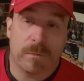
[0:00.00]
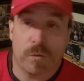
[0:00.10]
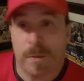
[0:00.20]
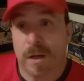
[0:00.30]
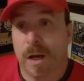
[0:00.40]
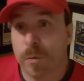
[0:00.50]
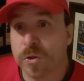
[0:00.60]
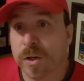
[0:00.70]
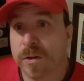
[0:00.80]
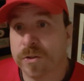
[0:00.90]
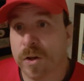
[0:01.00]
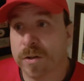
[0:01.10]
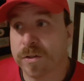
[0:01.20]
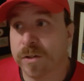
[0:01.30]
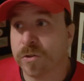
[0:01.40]

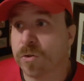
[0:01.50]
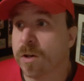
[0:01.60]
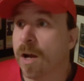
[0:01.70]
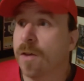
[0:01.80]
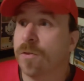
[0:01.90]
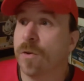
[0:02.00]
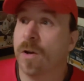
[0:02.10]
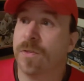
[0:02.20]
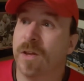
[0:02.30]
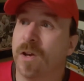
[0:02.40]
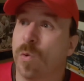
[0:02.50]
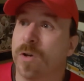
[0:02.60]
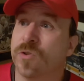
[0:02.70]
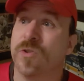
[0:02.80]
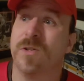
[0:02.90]
Sonnen's history, I thought that
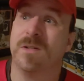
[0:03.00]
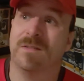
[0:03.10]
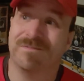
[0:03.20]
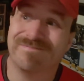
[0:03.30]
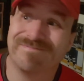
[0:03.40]
question